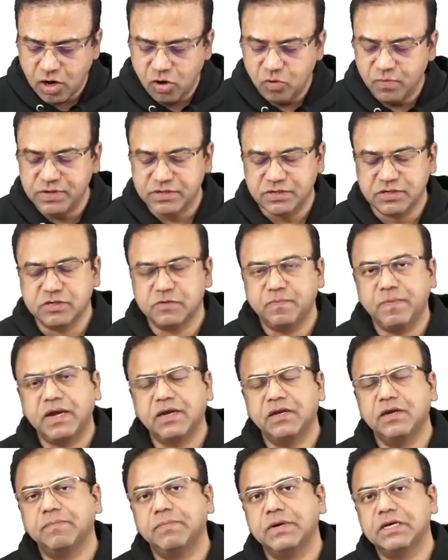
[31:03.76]
how we
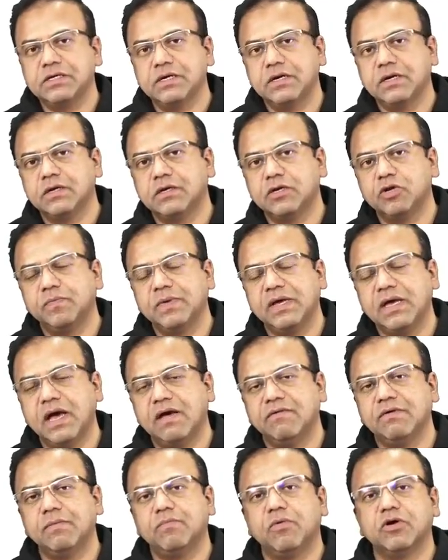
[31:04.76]
suspect the patient to be
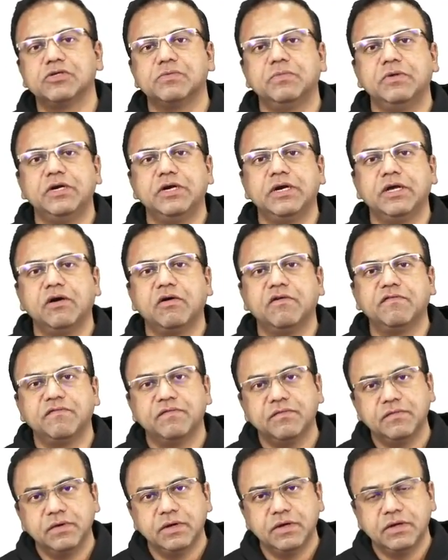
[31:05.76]
having possibility of
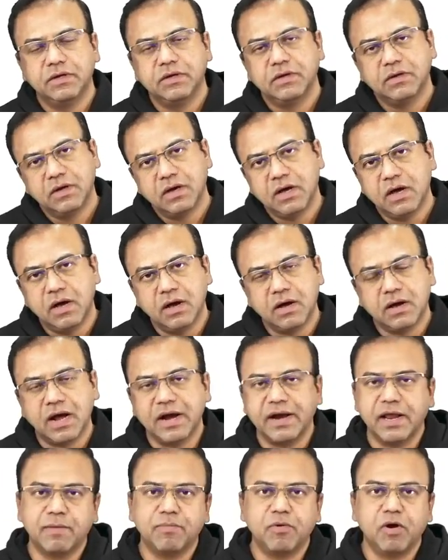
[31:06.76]
a
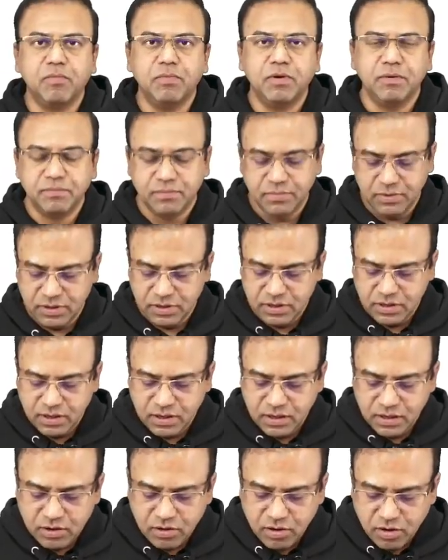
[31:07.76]
cardiac problem.
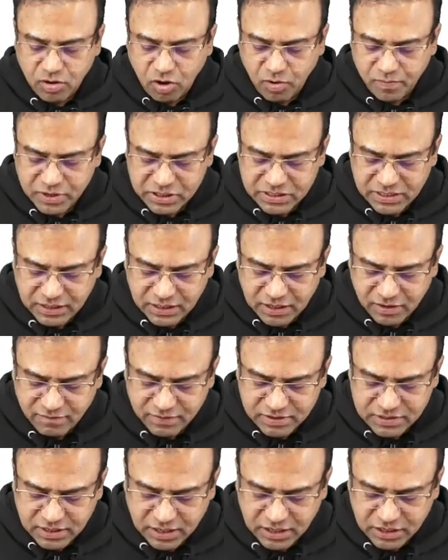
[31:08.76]
Obviously, the
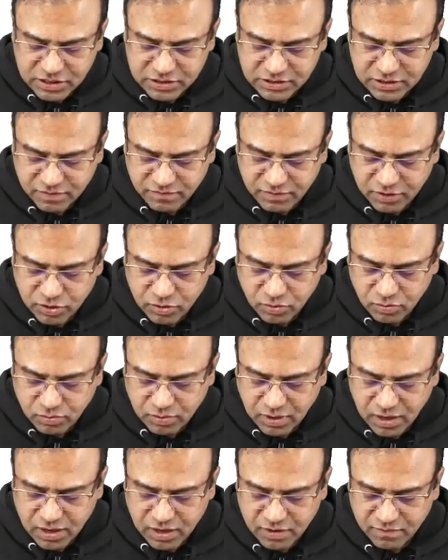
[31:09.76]
investigations that we
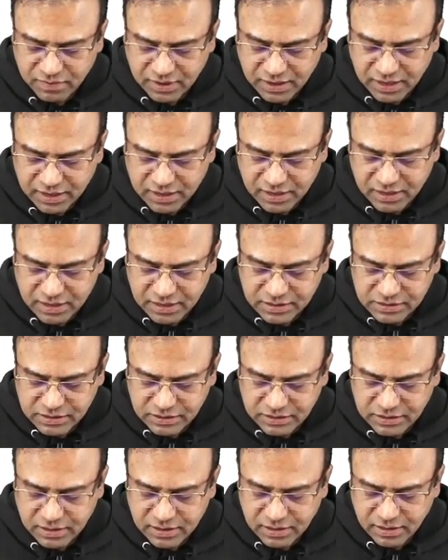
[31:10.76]
do are we get an
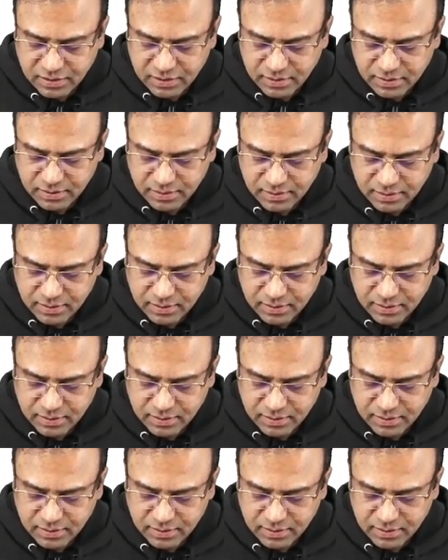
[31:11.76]
ECG done,